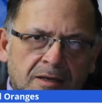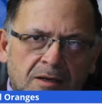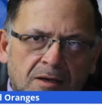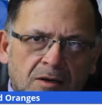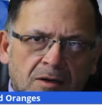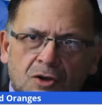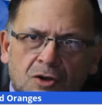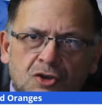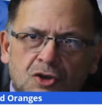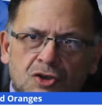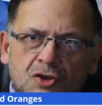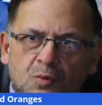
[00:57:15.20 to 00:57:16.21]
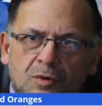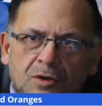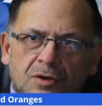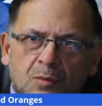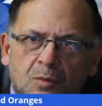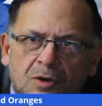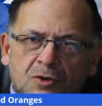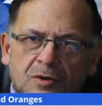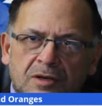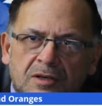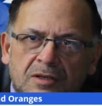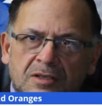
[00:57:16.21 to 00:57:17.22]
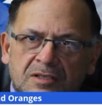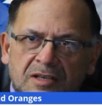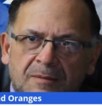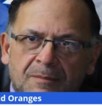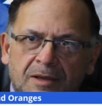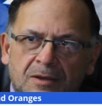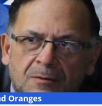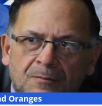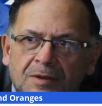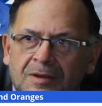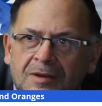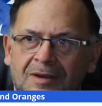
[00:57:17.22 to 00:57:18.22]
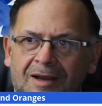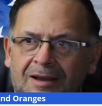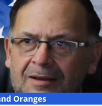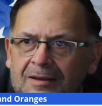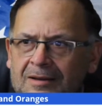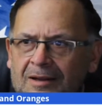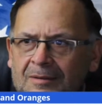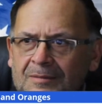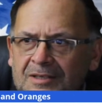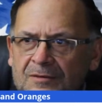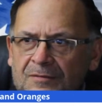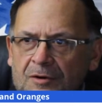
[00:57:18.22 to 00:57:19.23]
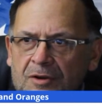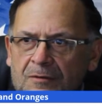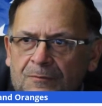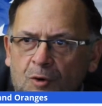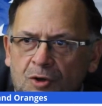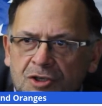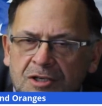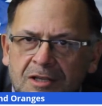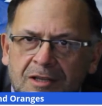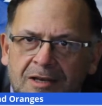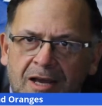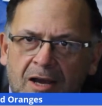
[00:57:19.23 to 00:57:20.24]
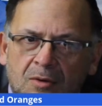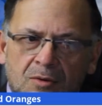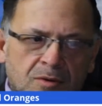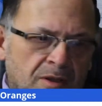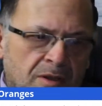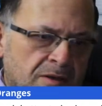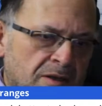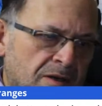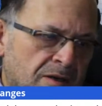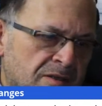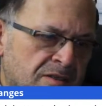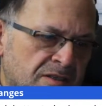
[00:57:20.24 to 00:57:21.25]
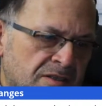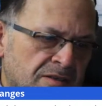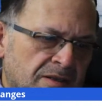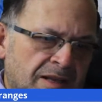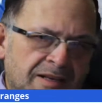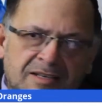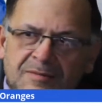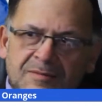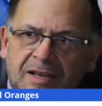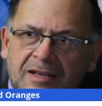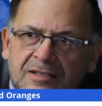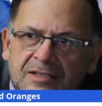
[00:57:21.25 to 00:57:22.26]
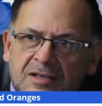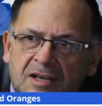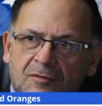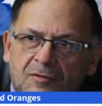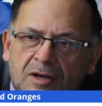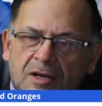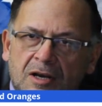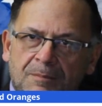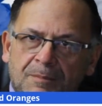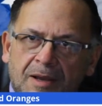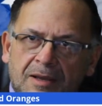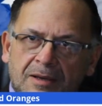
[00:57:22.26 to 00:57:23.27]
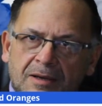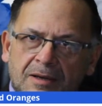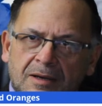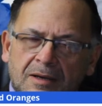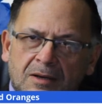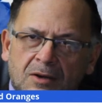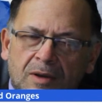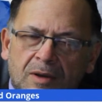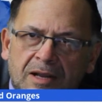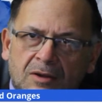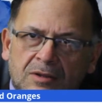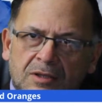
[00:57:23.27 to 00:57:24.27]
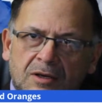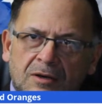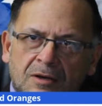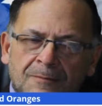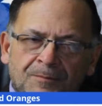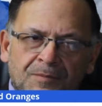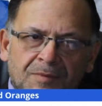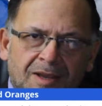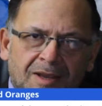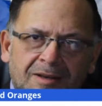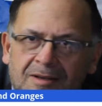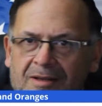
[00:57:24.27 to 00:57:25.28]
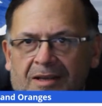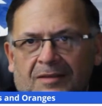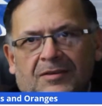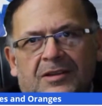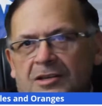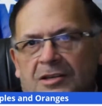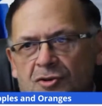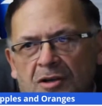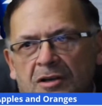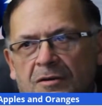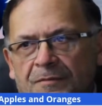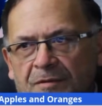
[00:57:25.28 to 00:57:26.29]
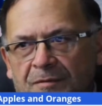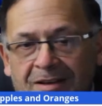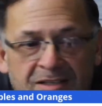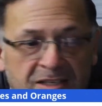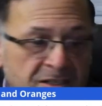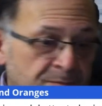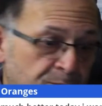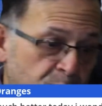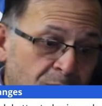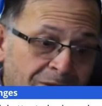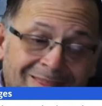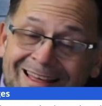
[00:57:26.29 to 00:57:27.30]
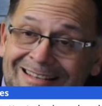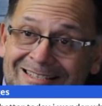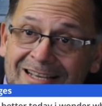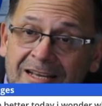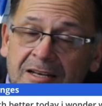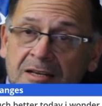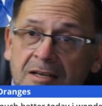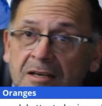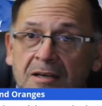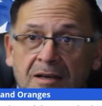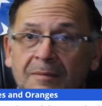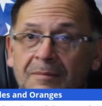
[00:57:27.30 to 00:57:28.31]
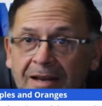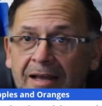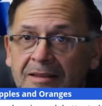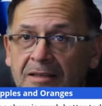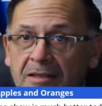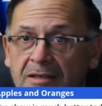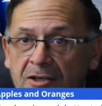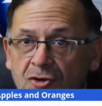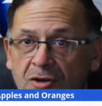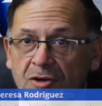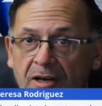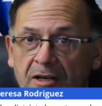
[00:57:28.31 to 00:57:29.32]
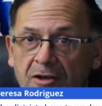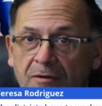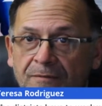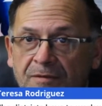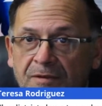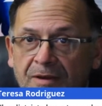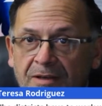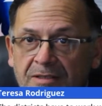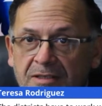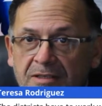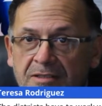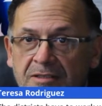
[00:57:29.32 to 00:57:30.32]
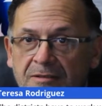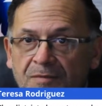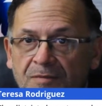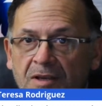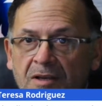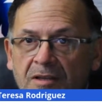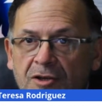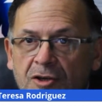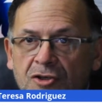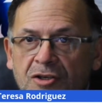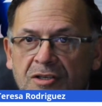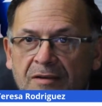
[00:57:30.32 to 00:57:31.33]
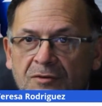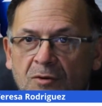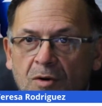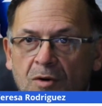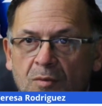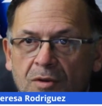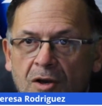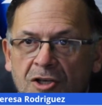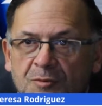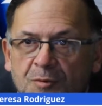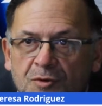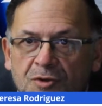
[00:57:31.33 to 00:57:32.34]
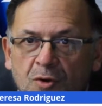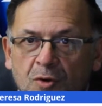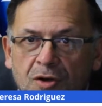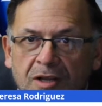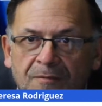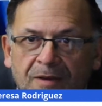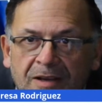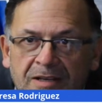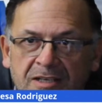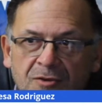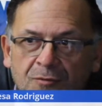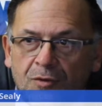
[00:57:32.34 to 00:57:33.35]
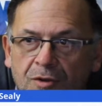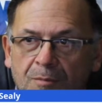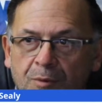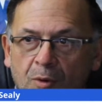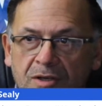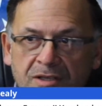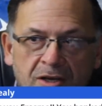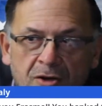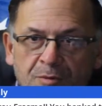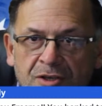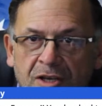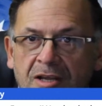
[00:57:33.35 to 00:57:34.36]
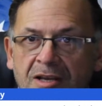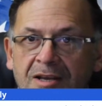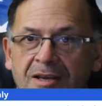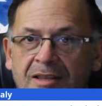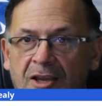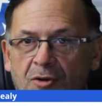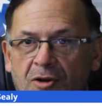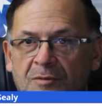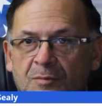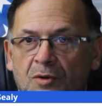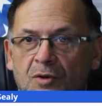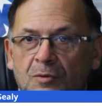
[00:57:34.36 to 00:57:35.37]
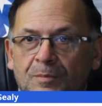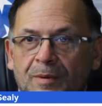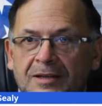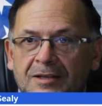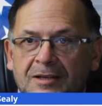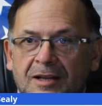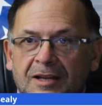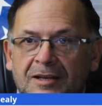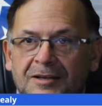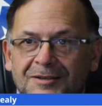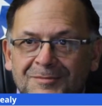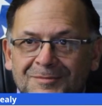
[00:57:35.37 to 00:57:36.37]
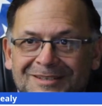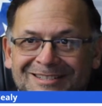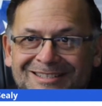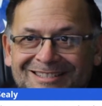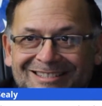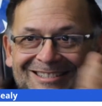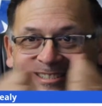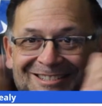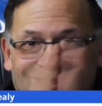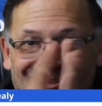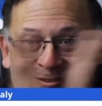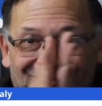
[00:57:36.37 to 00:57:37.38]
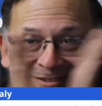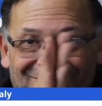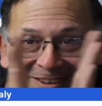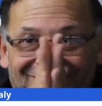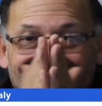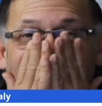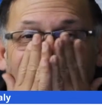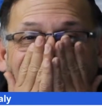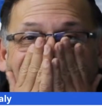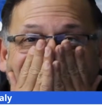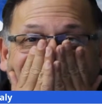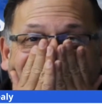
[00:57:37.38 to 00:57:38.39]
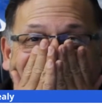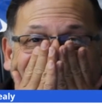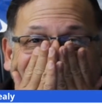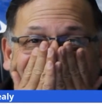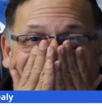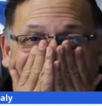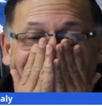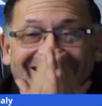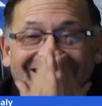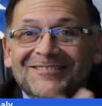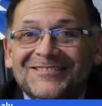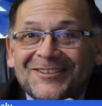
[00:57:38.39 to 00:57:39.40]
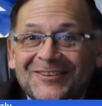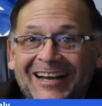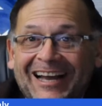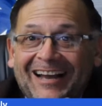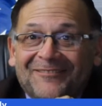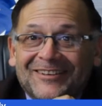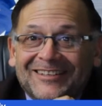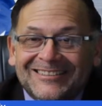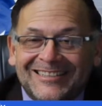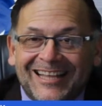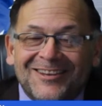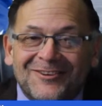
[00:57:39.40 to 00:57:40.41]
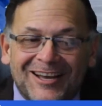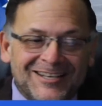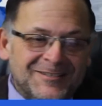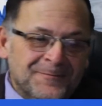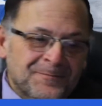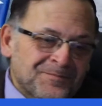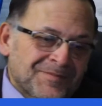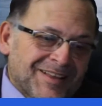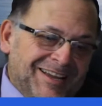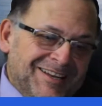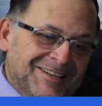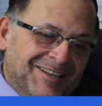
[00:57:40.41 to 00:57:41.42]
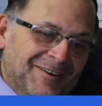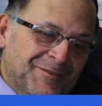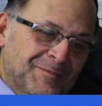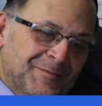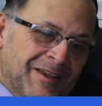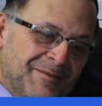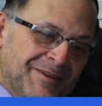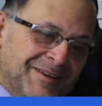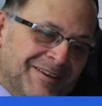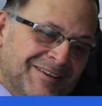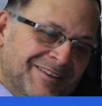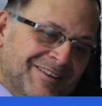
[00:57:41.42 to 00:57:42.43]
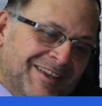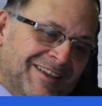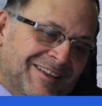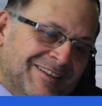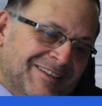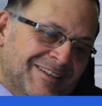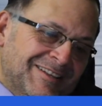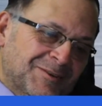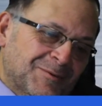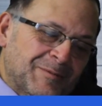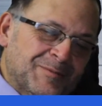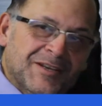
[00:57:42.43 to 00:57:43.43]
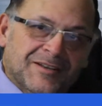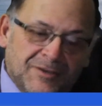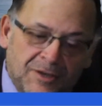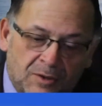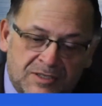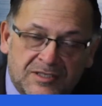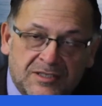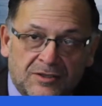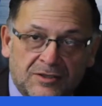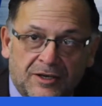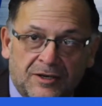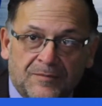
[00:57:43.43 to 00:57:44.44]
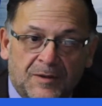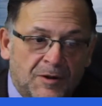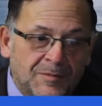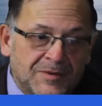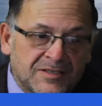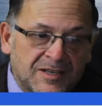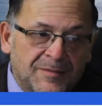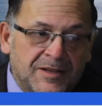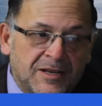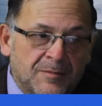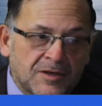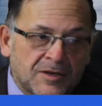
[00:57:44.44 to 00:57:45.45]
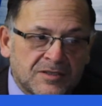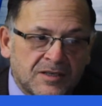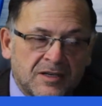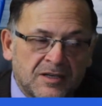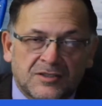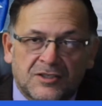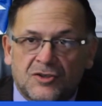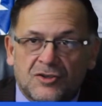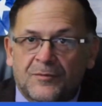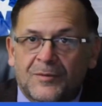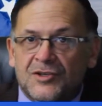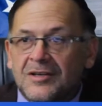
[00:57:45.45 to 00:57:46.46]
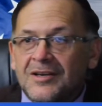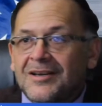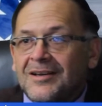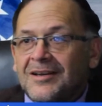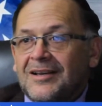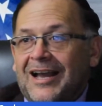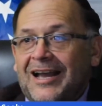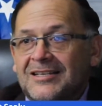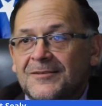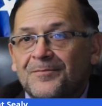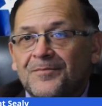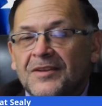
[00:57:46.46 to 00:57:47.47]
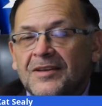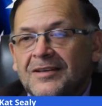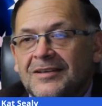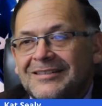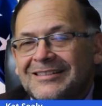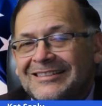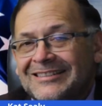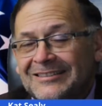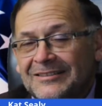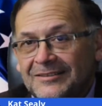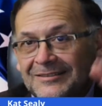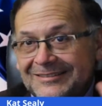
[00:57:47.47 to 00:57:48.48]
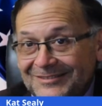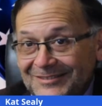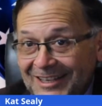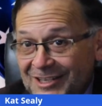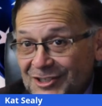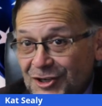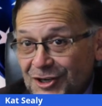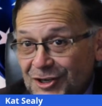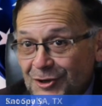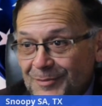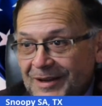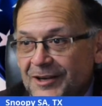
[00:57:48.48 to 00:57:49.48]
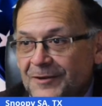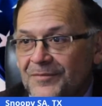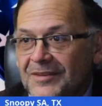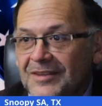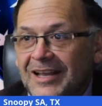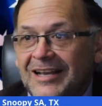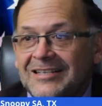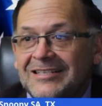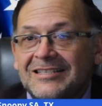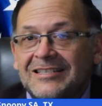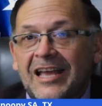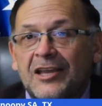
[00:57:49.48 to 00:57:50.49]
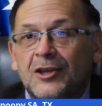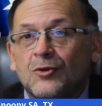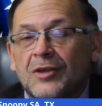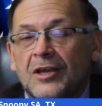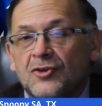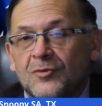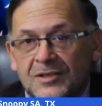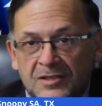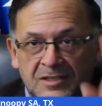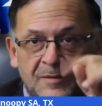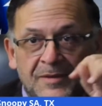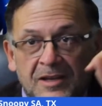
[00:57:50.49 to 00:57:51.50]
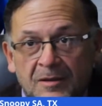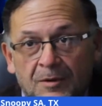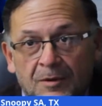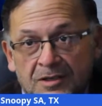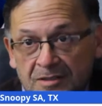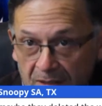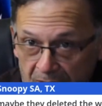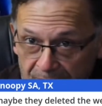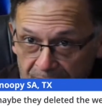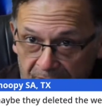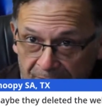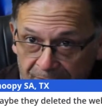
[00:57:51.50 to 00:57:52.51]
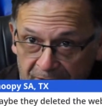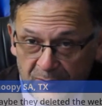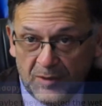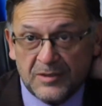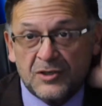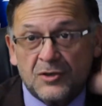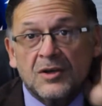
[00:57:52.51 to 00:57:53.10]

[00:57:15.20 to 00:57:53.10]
all churches weren't treated the same by you. And it's a very unfortunate that now that it like seems like it's covering up by going out there and giving the district 150 vaccines. With that said, I'm glad that the district got 150 vaccines. The districts have to work with the hospitals in order to get vaccines for their employees. 100%. Thank you, Erasmo. You banged tonight. You must deserve all you do. So happy. Thank you, guys. I love you. Maybe they deleted the website. No, it's still there. I promise. Send me an inbox and I'll send you the information. Guys, my head's starting to hurt back here. Guys, thank you. Thank you so much. Send me an inbox via Facebook. I'll send you.